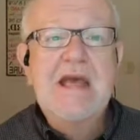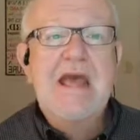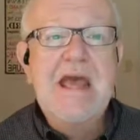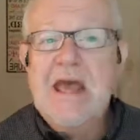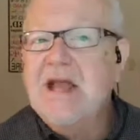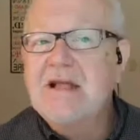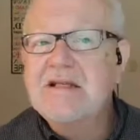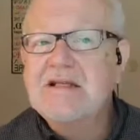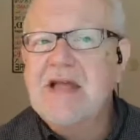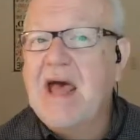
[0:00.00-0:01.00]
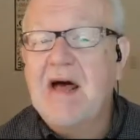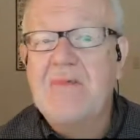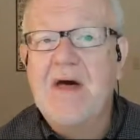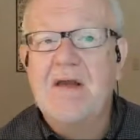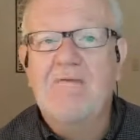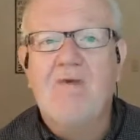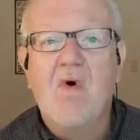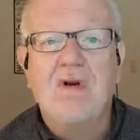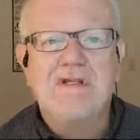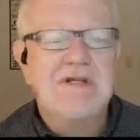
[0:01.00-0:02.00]
headed south out of
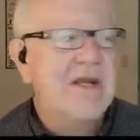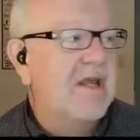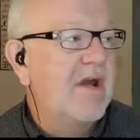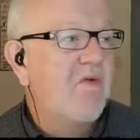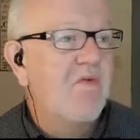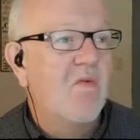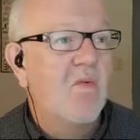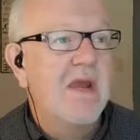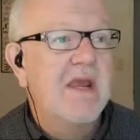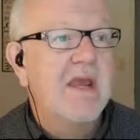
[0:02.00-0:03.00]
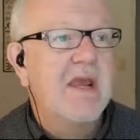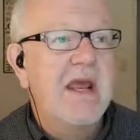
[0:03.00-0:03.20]
Four City over the weekend,